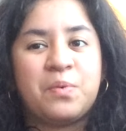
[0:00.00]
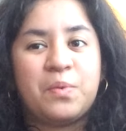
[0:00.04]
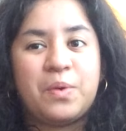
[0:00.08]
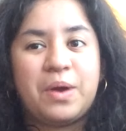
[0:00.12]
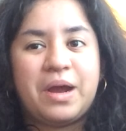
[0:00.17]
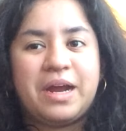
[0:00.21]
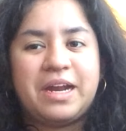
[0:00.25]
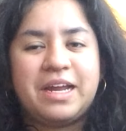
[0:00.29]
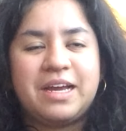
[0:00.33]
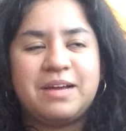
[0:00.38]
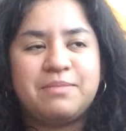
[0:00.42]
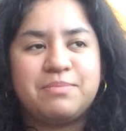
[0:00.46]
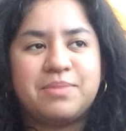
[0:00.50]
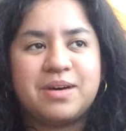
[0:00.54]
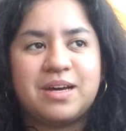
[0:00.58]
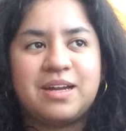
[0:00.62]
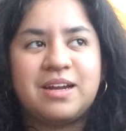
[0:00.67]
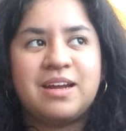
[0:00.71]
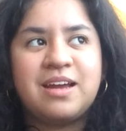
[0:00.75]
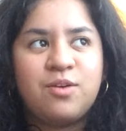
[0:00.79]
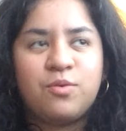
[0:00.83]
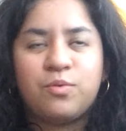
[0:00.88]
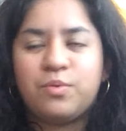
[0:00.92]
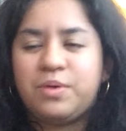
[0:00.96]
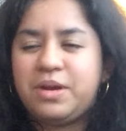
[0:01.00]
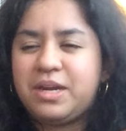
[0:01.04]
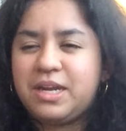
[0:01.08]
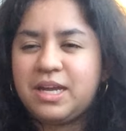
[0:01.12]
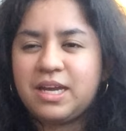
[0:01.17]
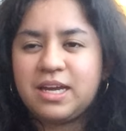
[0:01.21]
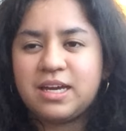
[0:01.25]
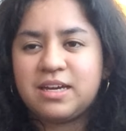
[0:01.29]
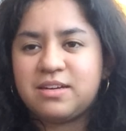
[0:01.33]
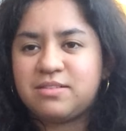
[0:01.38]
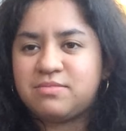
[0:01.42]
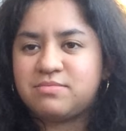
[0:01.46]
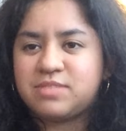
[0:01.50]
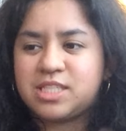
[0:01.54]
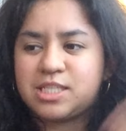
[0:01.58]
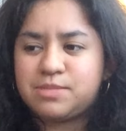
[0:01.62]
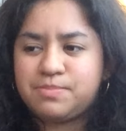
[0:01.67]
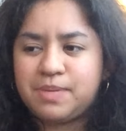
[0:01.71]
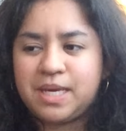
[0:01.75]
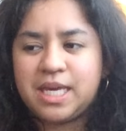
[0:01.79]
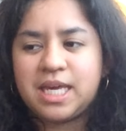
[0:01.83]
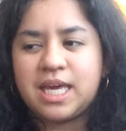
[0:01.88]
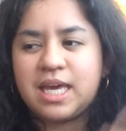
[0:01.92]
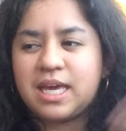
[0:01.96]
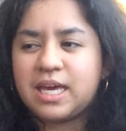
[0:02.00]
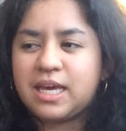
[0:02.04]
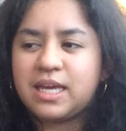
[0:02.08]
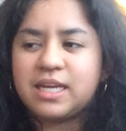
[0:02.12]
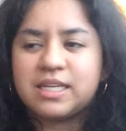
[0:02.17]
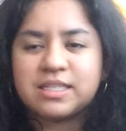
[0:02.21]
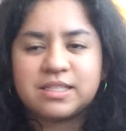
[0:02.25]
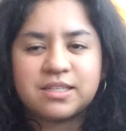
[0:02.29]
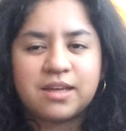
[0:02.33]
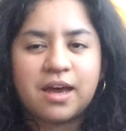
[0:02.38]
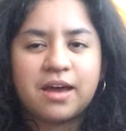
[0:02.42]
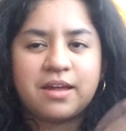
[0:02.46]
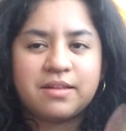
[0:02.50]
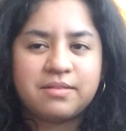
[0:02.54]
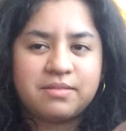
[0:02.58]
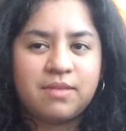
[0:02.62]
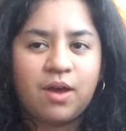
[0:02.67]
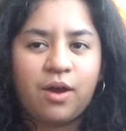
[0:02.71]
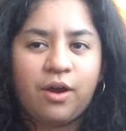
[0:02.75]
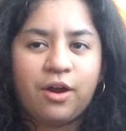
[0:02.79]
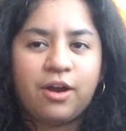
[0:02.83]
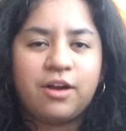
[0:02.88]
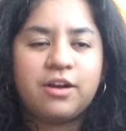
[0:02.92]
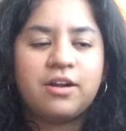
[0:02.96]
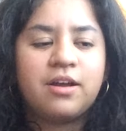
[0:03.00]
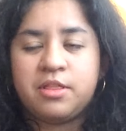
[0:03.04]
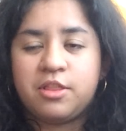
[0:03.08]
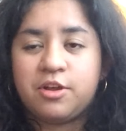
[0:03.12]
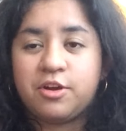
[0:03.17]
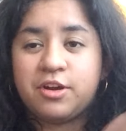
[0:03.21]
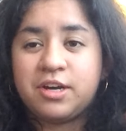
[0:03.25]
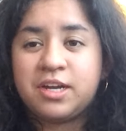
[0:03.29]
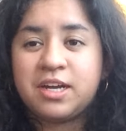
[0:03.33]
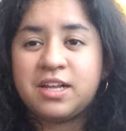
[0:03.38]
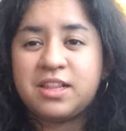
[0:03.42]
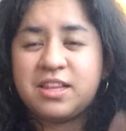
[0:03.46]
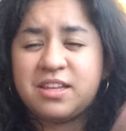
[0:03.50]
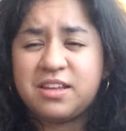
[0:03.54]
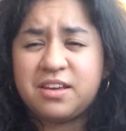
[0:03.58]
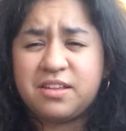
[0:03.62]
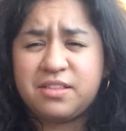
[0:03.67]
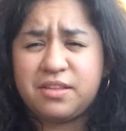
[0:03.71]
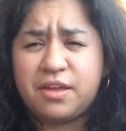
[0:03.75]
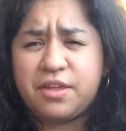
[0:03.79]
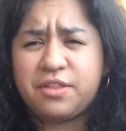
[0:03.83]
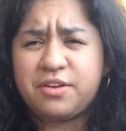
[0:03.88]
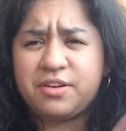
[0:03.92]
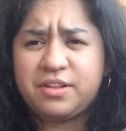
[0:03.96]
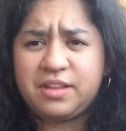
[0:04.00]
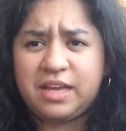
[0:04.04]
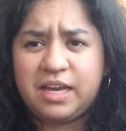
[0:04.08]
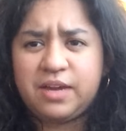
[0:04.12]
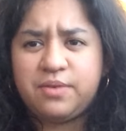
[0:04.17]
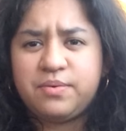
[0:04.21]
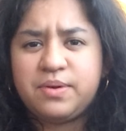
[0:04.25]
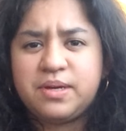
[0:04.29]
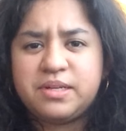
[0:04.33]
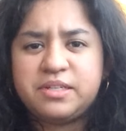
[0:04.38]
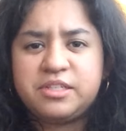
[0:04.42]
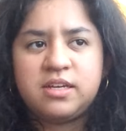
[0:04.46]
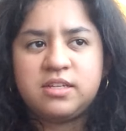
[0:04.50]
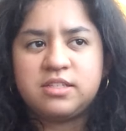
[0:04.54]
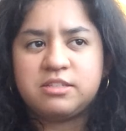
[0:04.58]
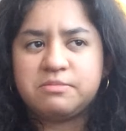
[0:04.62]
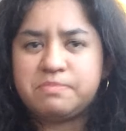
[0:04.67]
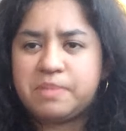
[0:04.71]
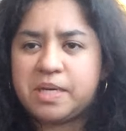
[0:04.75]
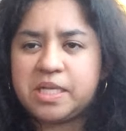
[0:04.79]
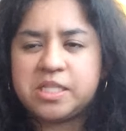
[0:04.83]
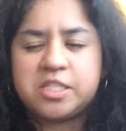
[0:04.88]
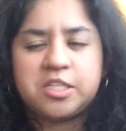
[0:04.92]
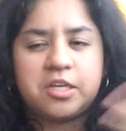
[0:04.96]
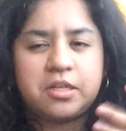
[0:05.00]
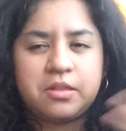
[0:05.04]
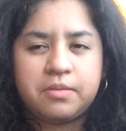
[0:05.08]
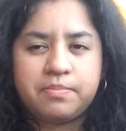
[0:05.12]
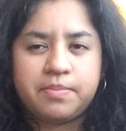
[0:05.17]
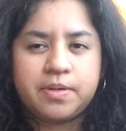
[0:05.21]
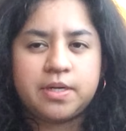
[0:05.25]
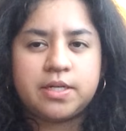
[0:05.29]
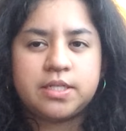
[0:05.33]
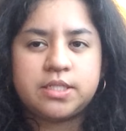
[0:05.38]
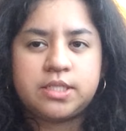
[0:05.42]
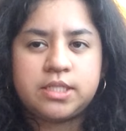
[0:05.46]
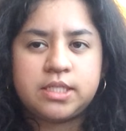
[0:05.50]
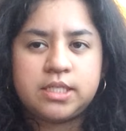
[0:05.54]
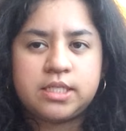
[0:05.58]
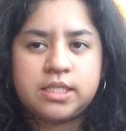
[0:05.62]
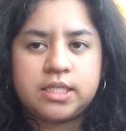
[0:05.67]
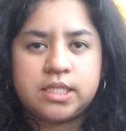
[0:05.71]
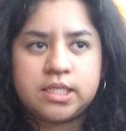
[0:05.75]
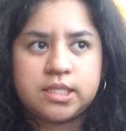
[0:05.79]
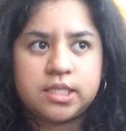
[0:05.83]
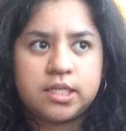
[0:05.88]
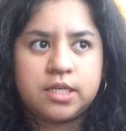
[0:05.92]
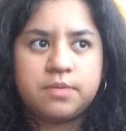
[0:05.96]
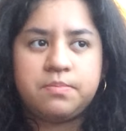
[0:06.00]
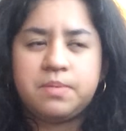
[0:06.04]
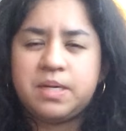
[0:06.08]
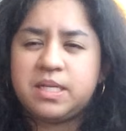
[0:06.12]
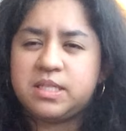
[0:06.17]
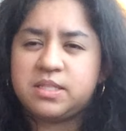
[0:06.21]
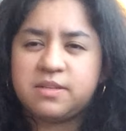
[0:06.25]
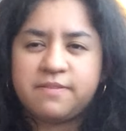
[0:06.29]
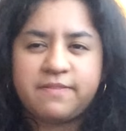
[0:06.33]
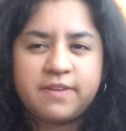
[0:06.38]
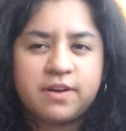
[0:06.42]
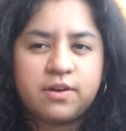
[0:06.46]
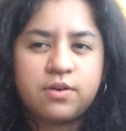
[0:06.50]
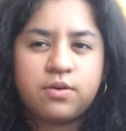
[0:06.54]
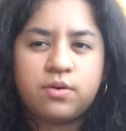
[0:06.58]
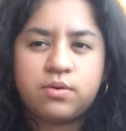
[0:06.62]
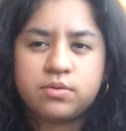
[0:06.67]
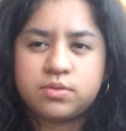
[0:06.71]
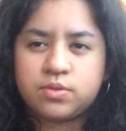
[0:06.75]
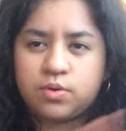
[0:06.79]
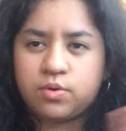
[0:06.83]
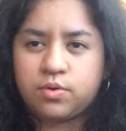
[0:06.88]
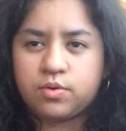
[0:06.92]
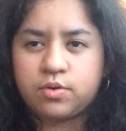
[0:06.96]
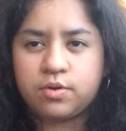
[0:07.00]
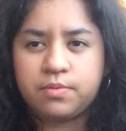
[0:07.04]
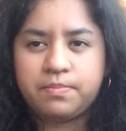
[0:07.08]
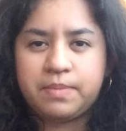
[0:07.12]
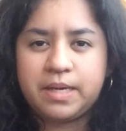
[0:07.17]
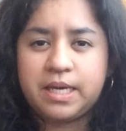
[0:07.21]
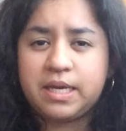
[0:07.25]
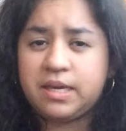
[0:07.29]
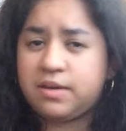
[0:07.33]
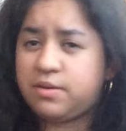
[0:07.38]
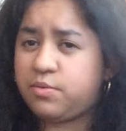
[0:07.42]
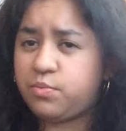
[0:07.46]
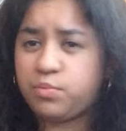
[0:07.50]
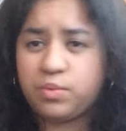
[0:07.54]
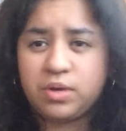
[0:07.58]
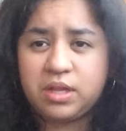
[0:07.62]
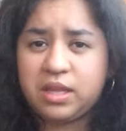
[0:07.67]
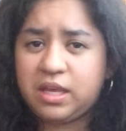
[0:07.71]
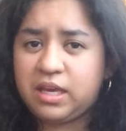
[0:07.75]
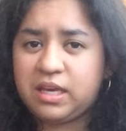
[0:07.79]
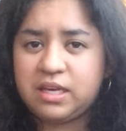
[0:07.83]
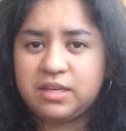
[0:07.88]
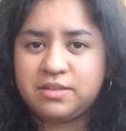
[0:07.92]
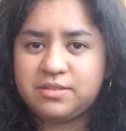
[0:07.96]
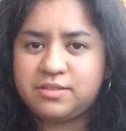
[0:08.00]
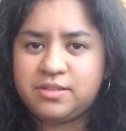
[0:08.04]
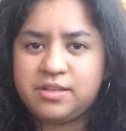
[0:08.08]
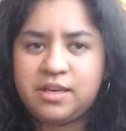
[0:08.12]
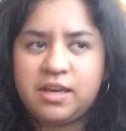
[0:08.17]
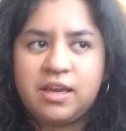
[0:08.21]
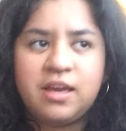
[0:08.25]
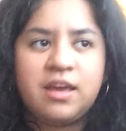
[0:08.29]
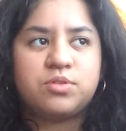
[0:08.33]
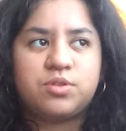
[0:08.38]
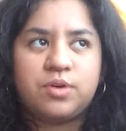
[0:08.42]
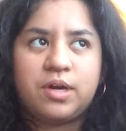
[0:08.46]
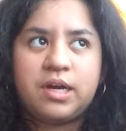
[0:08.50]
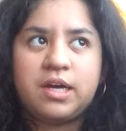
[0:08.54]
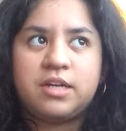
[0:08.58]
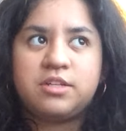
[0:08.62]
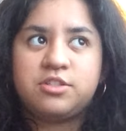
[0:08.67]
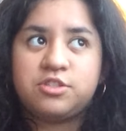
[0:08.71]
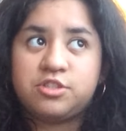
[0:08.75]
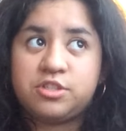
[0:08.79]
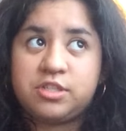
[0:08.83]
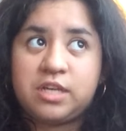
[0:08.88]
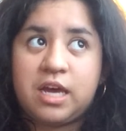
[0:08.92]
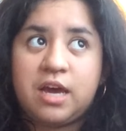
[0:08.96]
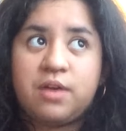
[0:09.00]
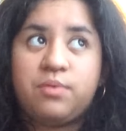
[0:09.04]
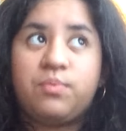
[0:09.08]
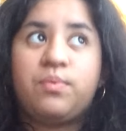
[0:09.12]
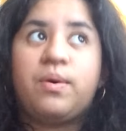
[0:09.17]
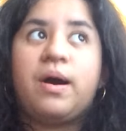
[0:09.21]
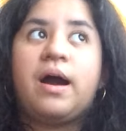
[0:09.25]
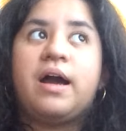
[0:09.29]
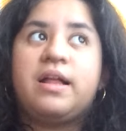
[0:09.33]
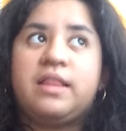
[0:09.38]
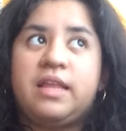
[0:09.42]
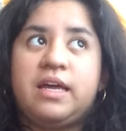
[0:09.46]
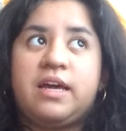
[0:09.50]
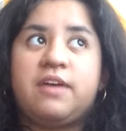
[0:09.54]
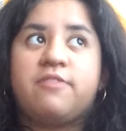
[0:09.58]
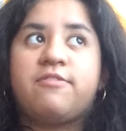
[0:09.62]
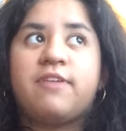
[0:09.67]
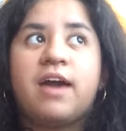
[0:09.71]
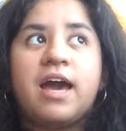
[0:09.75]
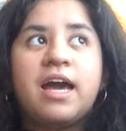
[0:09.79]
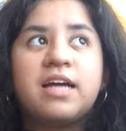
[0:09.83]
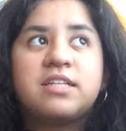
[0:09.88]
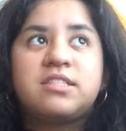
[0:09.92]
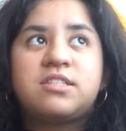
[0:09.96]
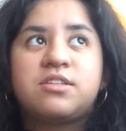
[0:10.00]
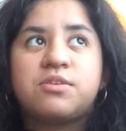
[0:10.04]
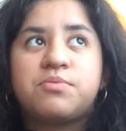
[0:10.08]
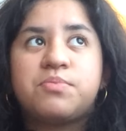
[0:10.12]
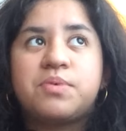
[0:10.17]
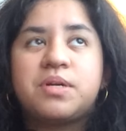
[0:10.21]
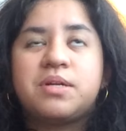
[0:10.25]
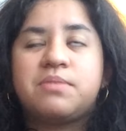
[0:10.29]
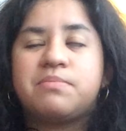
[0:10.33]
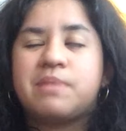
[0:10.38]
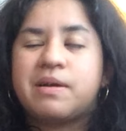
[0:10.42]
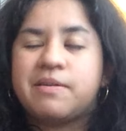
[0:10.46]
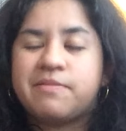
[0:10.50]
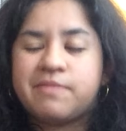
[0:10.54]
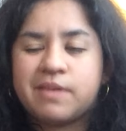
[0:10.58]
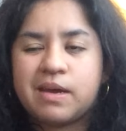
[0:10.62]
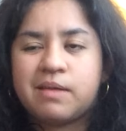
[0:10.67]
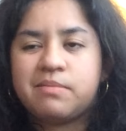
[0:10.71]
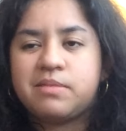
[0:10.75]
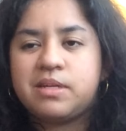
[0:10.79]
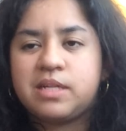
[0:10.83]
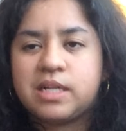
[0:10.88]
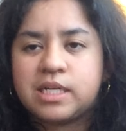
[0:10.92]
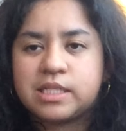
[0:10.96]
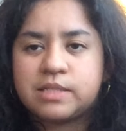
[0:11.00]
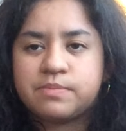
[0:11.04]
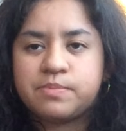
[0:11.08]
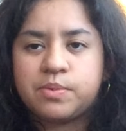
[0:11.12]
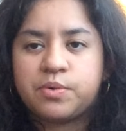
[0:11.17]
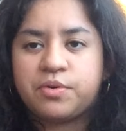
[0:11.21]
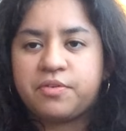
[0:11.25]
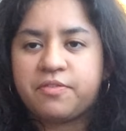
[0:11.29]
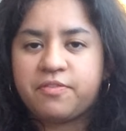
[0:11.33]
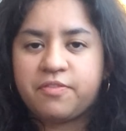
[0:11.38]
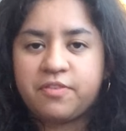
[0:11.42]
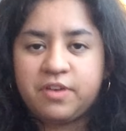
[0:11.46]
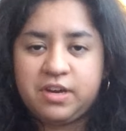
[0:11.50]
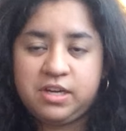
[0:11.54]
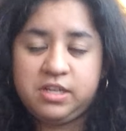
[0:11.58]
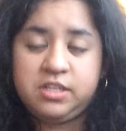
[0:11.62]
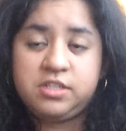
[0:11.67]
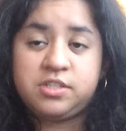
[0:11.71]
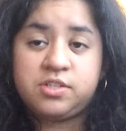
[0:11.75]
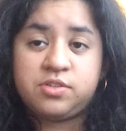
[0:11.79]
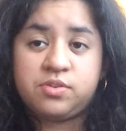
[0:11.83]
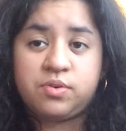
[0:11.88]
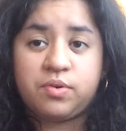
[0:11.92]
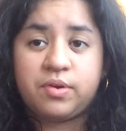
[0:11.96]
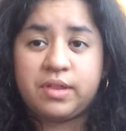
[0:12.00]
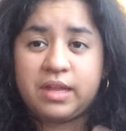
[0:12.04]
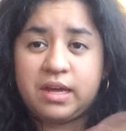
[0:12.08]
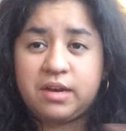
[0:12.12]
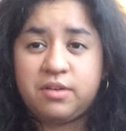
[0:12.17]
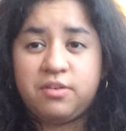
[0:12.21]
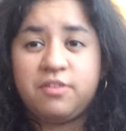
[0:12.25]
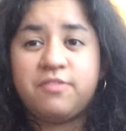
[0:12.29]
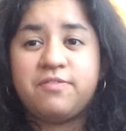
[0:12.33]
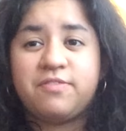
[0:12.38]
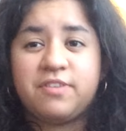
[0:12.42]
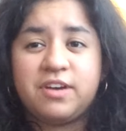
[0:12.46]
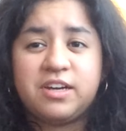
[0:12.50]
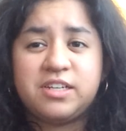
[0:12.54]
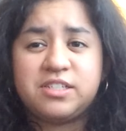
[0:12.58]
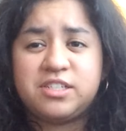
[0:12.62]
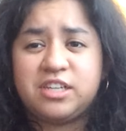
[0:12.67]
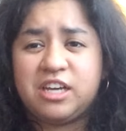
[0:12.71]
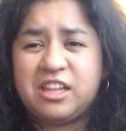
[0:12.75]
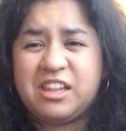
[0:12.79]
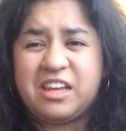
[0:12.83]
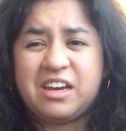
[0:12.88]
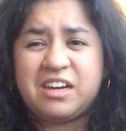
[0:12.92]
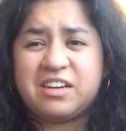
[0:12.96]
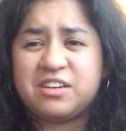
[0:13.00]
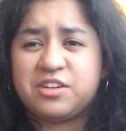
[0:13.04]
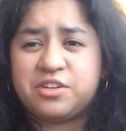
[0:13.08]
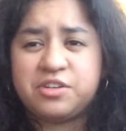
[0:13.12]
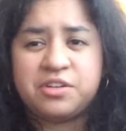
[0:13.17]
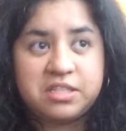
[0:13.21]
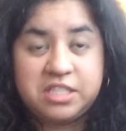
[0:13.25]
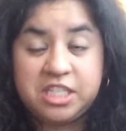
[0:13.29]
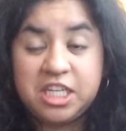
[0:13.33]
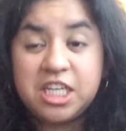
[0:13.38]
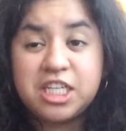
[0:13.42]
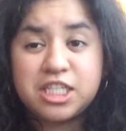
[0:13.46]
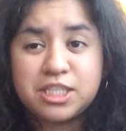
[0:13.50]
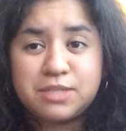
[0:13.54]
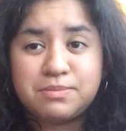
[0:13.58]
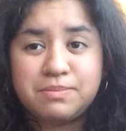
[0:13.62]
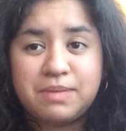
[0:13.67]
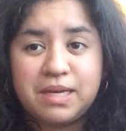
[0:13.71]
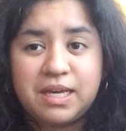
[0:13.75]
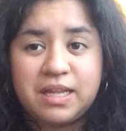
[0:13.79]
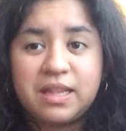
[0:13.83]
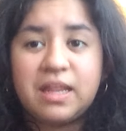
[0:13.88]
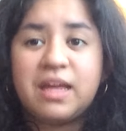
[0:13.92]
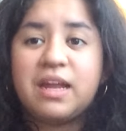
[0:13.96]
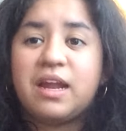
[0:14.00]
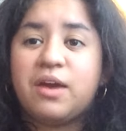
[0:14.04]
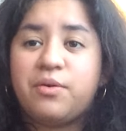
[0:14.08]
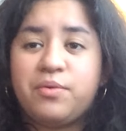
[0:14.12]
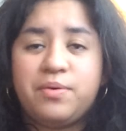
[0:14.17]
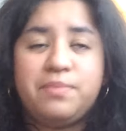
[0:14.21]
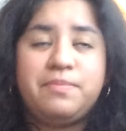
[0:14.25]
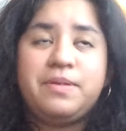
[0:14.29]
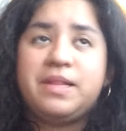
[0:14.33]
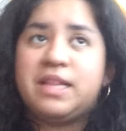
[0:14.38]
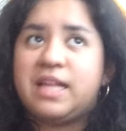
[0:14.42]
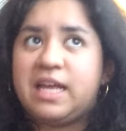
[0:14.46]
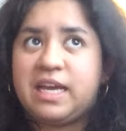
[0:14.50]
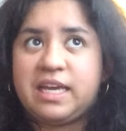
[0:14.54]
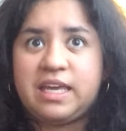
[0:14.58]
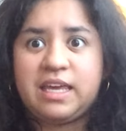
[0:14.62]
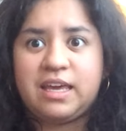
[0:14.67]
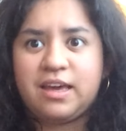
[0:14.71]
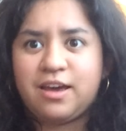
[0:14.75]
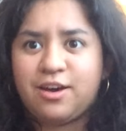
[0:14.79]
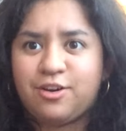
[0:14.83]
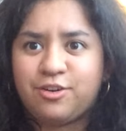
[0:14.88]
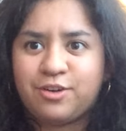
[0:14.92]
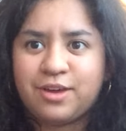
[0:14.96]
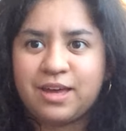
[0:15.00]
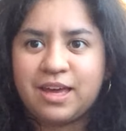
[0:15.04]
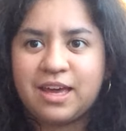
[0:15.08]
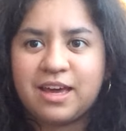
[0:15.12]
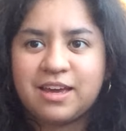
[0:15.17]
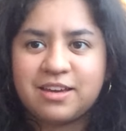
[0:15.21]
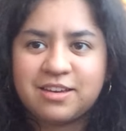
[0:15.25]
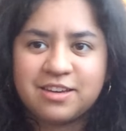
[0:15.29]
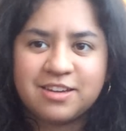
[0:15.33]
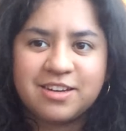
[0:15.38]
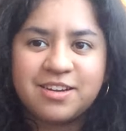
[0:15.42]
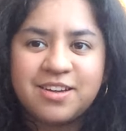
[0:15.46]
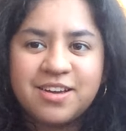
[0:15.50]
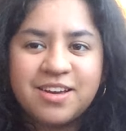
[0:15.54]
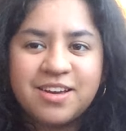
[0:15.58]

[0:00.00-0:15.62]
writing. But reading and speaking it is not hard. Learning another language depends on the person. It could be difficult or could be really easy. So I understand why. Like, if I had someone in my family that spoke French or that knew French and that could teach me, then I would be like, yeah, okay, I can